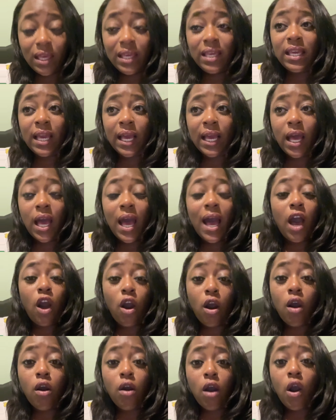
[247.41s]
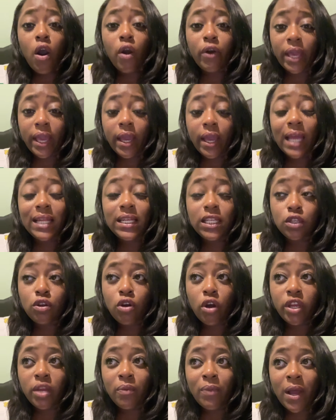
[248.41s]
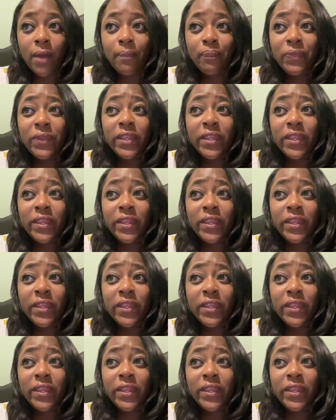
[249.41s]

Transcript: Yeah. Okay. I need to call your mom.